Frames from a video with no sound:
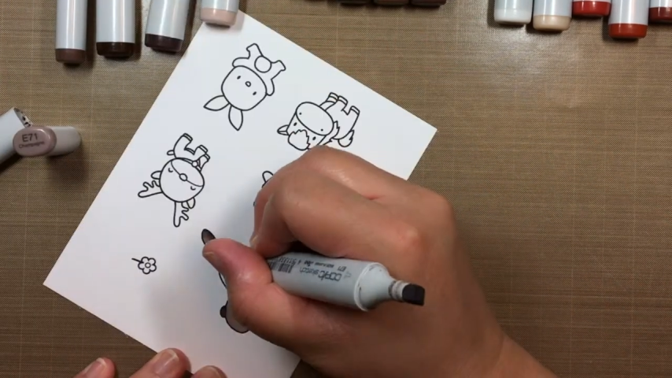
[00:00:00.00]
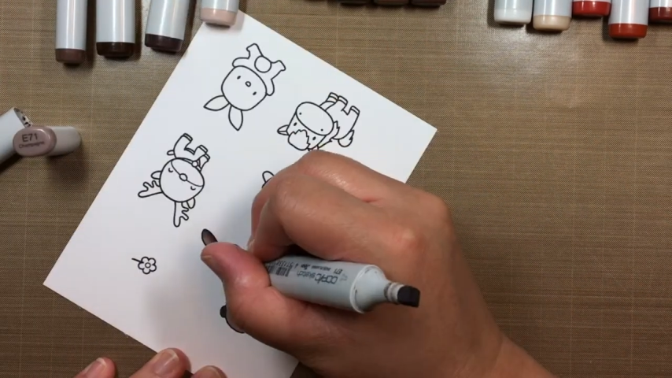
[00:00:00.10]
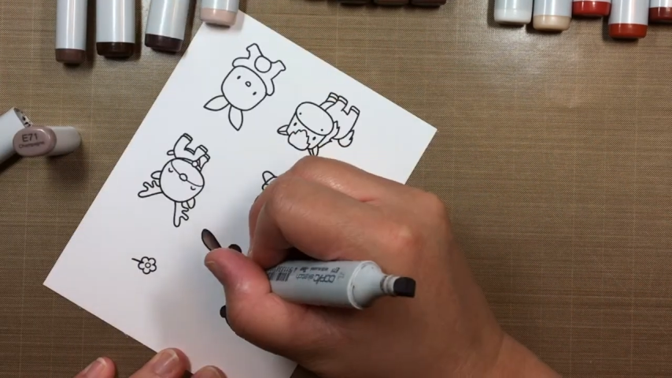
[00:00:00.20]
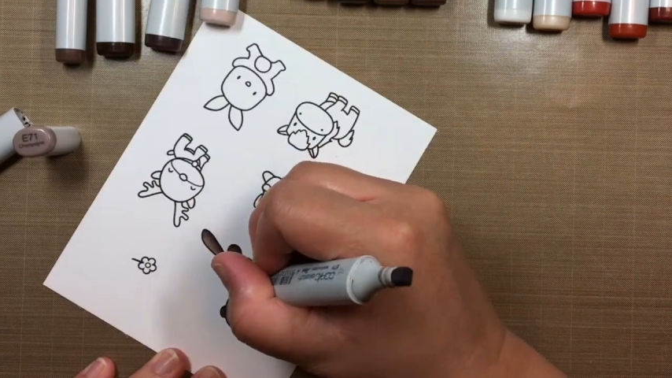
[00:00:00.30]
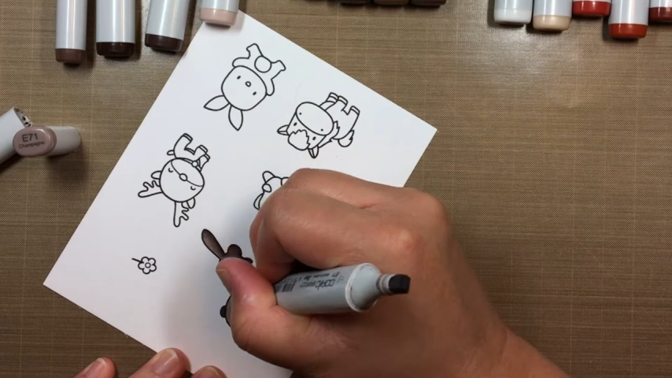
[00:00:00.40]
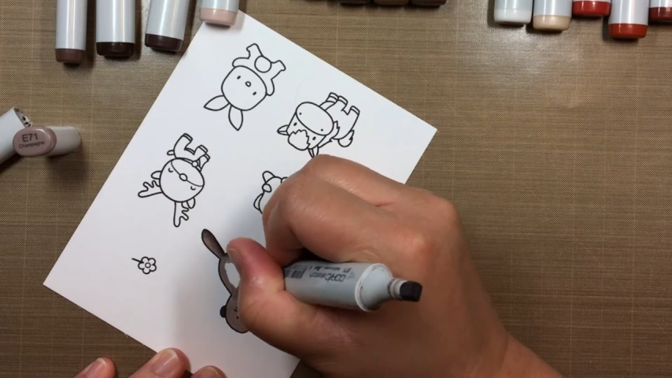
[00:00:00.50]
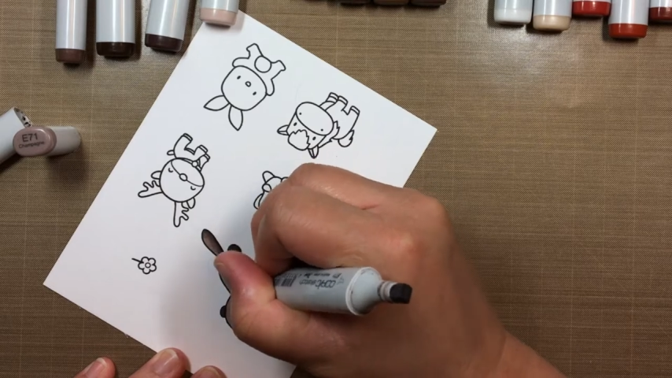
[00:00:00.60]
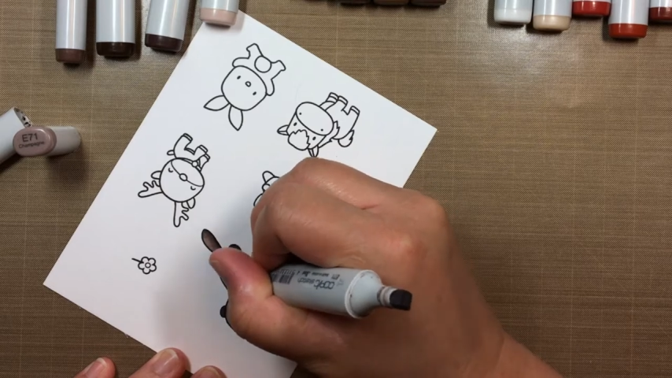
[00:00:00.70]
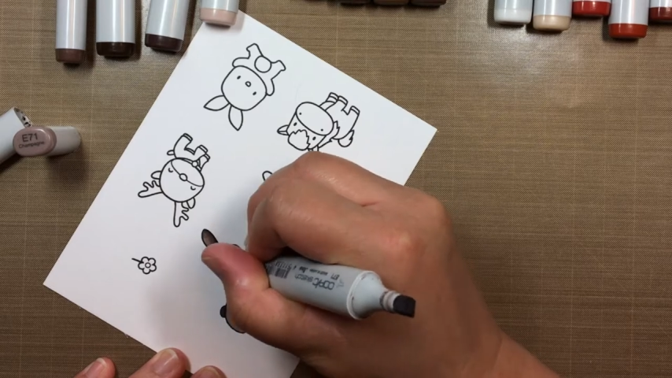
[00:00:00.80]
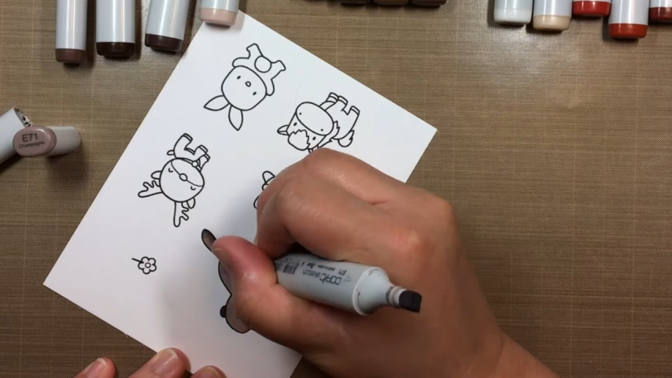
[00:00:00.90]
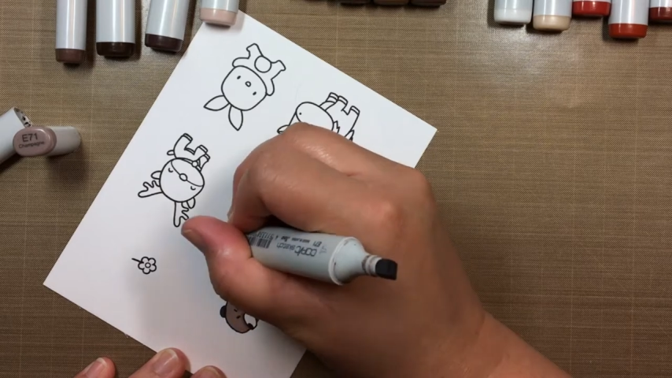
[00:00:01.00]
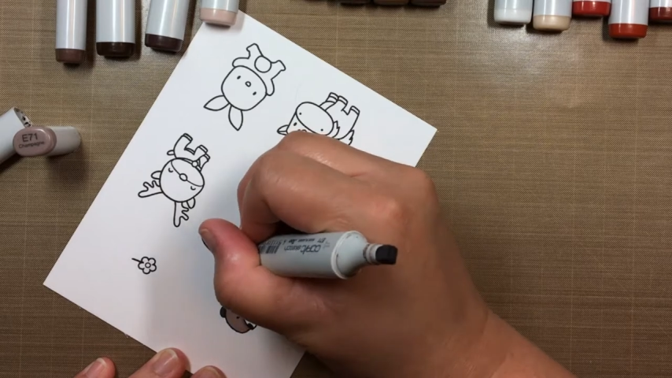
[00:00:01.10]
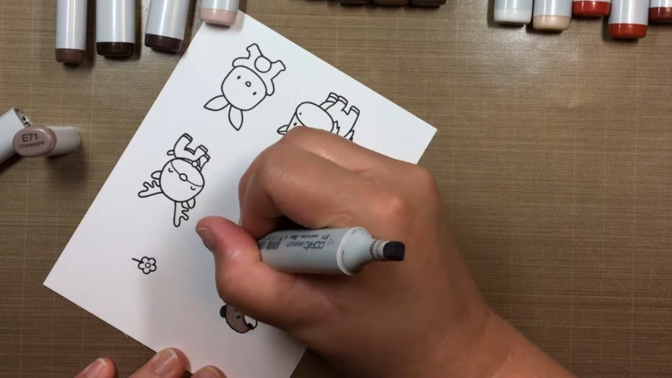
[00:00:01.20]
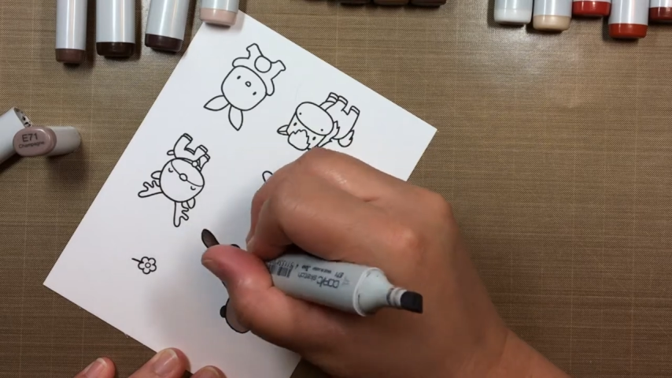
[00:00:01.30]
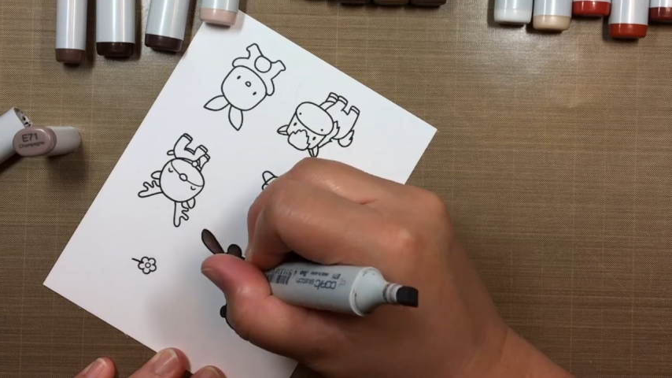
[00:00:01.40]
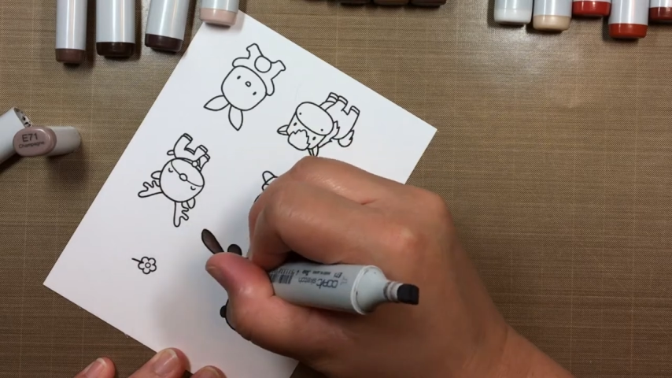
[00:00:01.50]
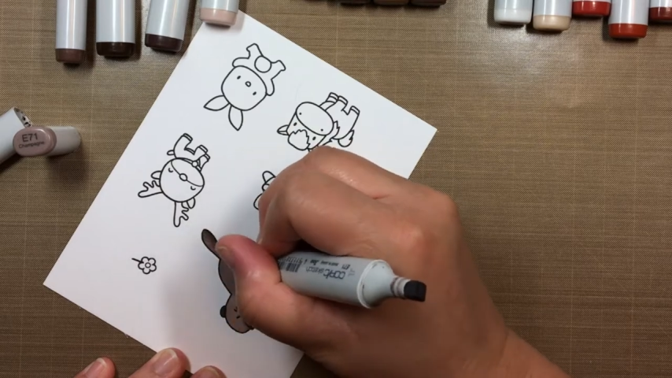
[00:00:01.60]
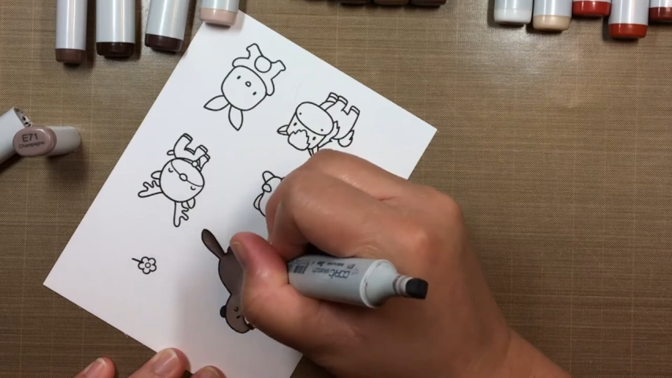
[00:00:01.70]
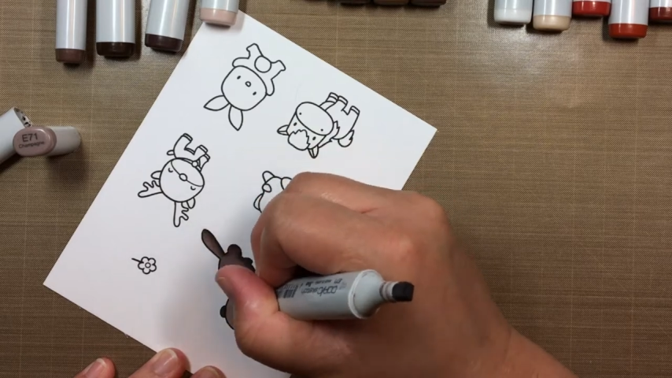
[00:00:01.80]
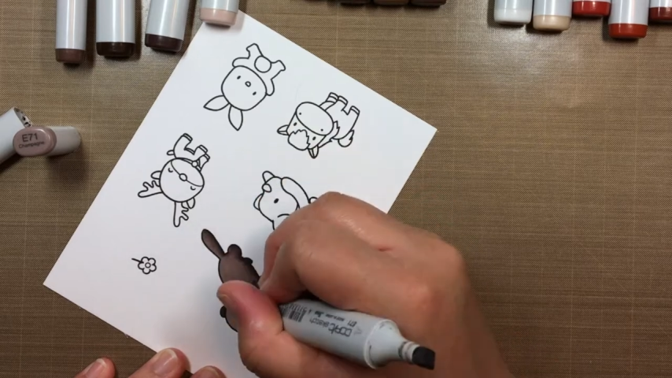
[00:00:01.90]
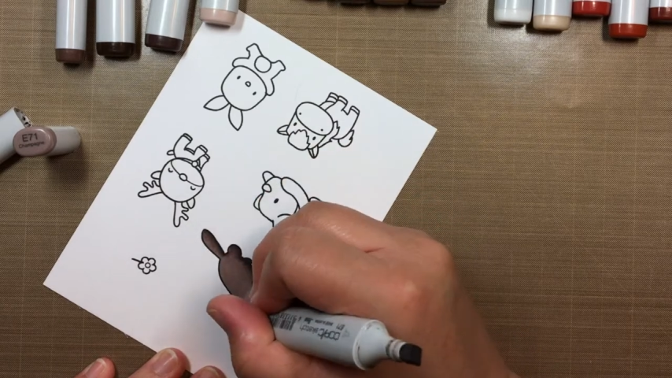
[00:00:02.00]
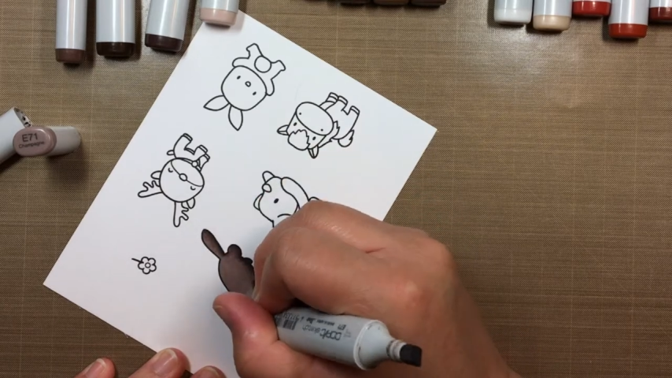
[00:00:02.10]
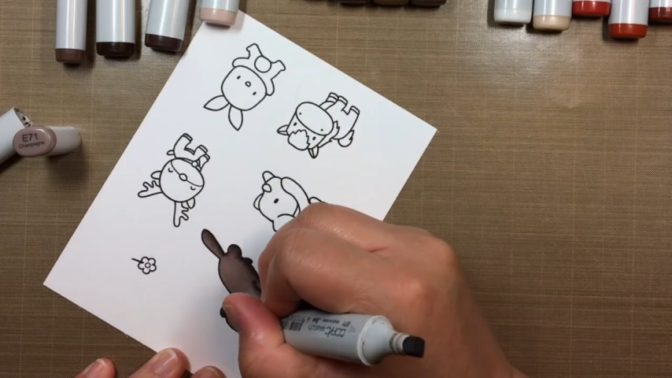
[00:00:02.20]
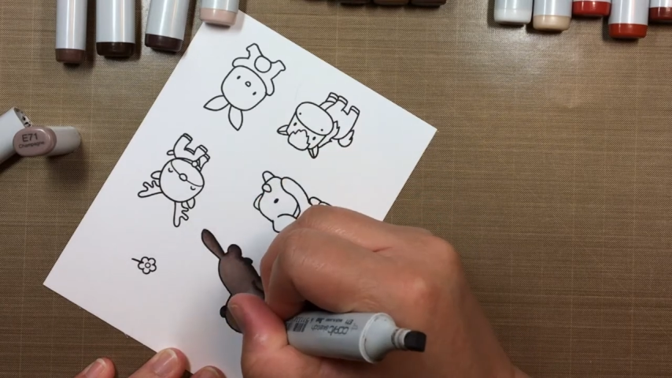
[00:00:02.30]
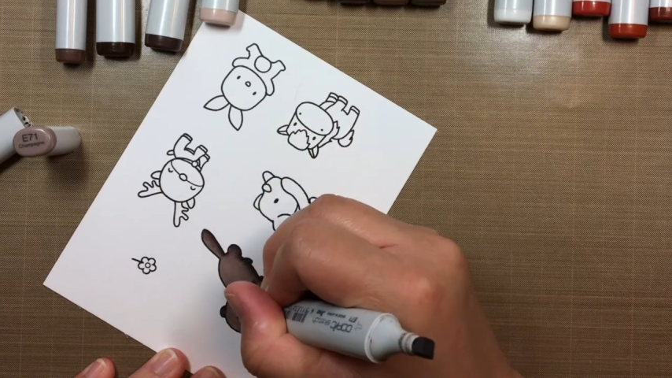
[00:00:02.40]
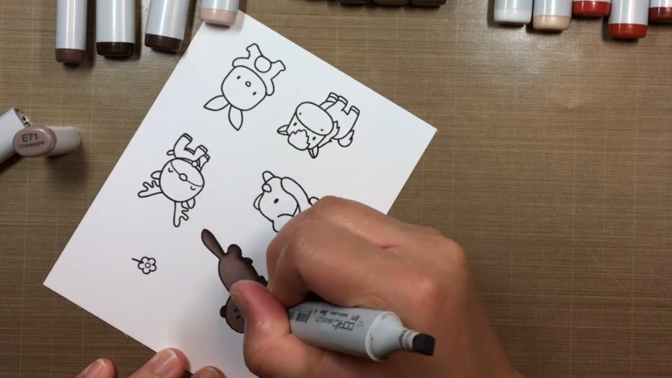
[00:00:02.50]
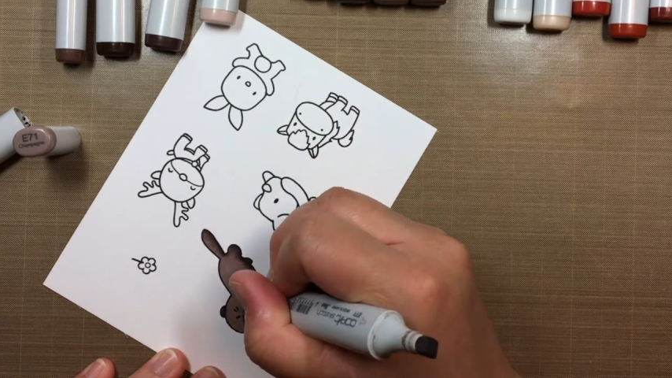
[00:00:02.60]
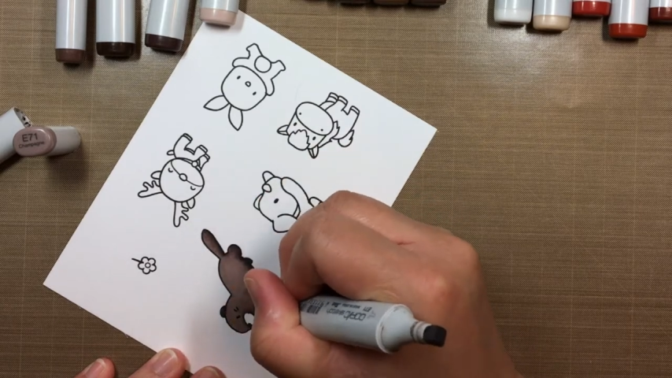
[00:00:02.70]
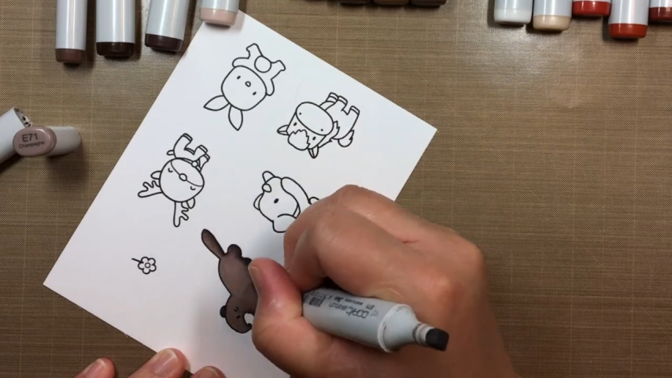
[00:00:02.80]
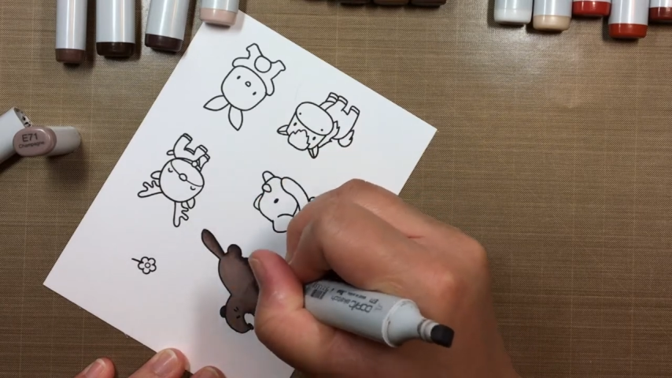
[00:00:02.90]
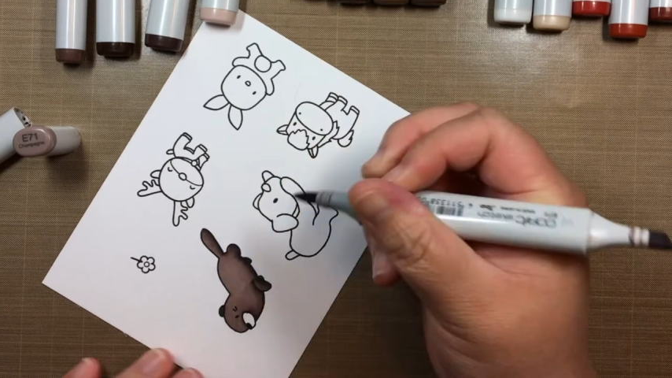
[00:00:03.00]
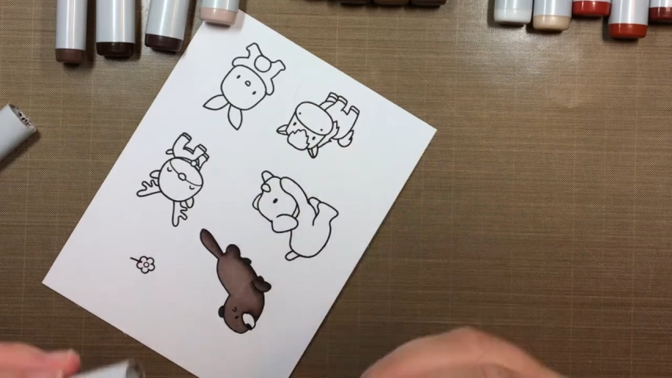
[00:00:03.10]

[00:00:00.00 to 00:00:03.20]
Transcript: No face is visible, so there are no lips to read.